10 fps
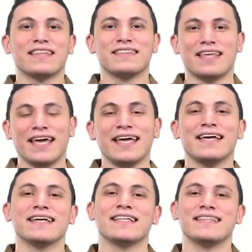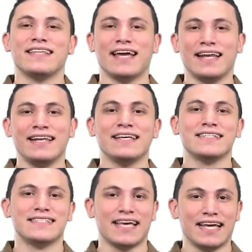Te, del,
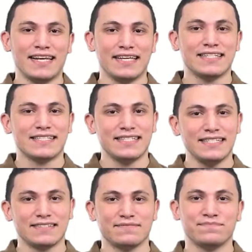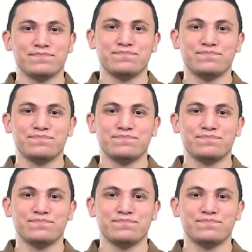zel, sin.